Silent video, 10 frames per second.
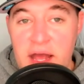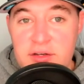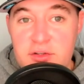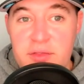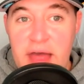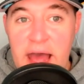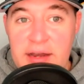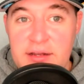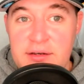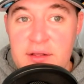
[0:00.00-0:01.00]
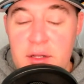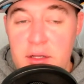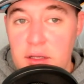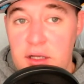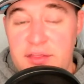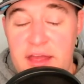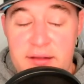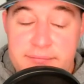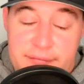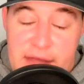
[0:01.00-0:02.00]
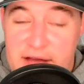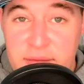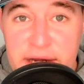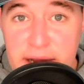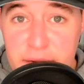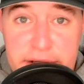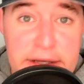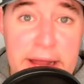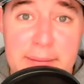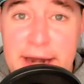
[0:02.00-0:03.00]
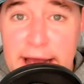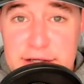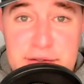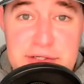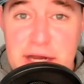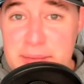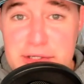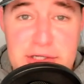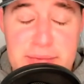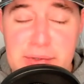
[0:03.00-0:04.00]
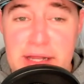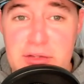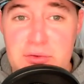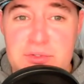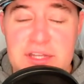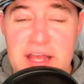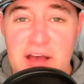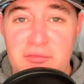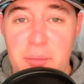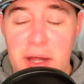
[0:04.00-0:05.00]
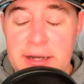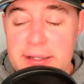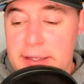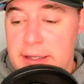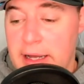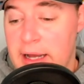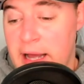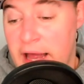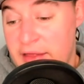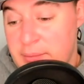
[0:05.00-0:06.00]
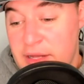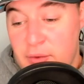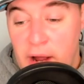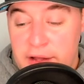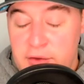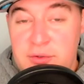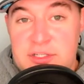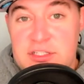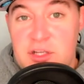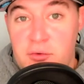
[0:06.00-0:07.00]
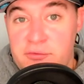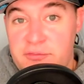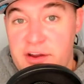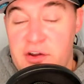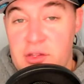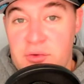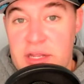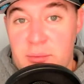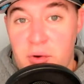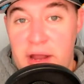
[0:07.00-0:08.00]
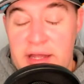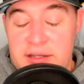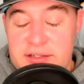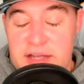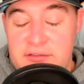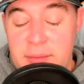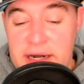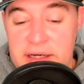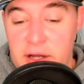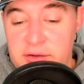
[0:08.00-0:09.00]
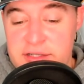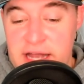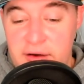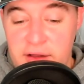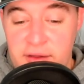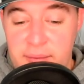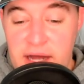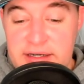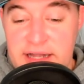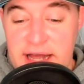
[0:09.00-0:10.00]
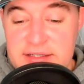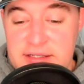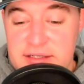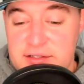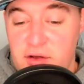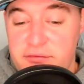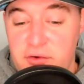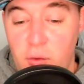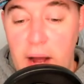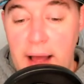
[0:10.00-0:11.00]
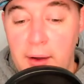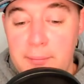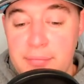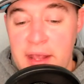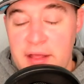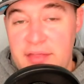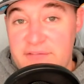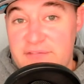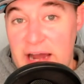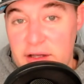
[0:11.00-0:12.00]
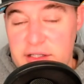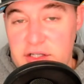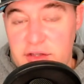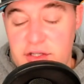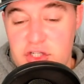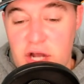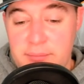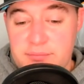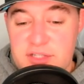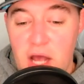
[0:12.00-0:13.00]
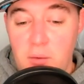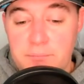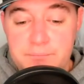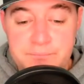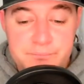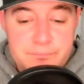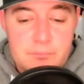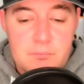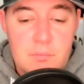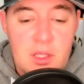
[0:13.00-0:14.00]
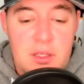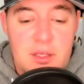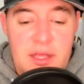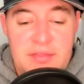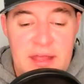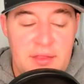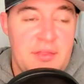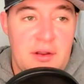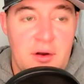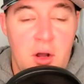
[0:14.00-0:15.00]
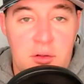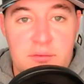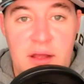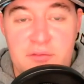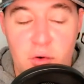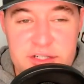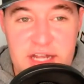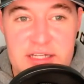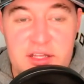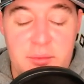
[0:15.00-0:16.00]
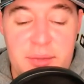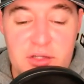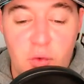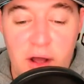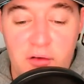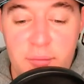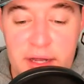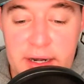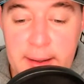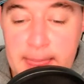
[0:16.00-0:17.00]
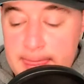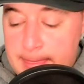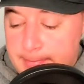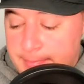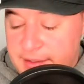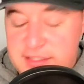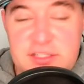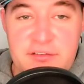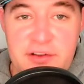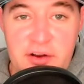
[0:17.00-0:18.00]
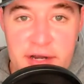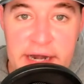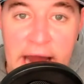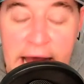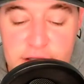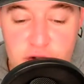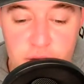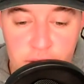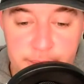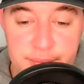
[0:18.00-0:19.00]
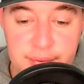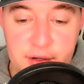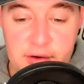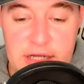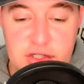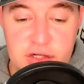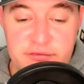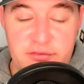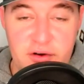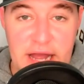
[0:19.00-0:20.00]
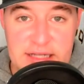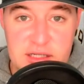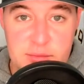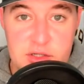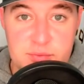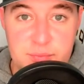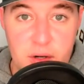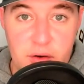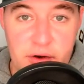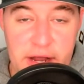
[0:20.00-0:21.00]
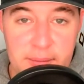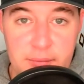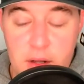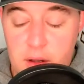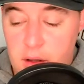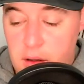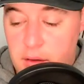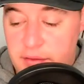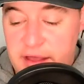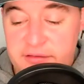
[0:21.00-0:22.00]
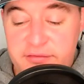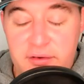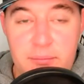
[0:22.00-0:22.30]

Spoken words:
do that. And look, they haven't been able to claim a national championship like UCF, but and then BYU is its own very unique brand, as everybody knows now on the podcast and has known for a while, that finally took the jump. So, and that they're all, of course, headed to the Big 12, but this is a very natural progression for SMU's program. They've